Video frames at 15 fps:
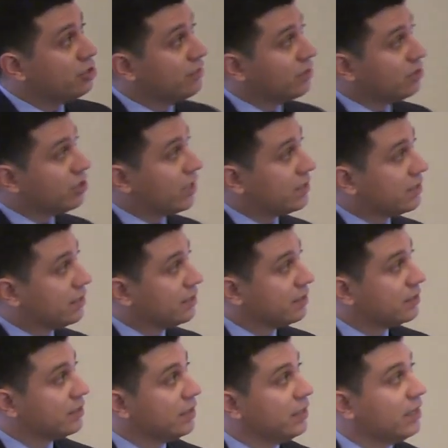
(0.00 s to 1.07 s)
juvenile
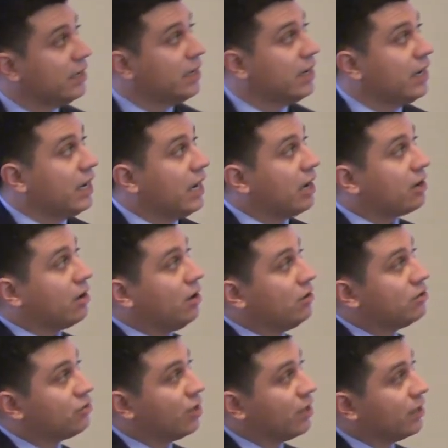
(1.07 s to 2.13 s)
justice,
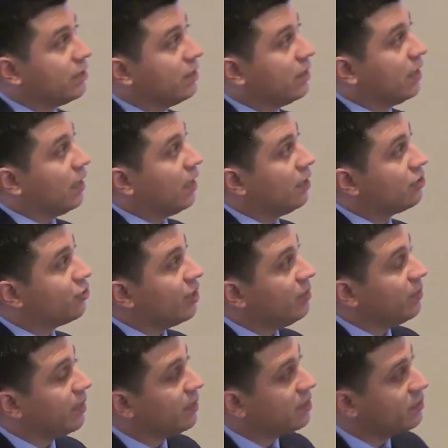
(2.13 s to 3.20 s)
alcohol drug uh,
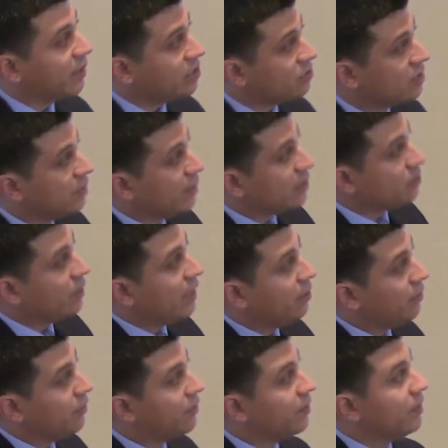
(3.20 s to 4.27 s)
treatment, specialty mental
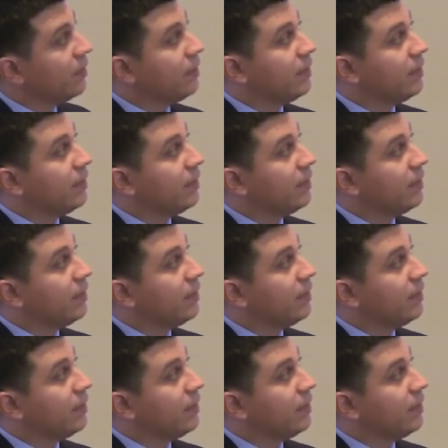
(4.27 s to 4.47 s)
health,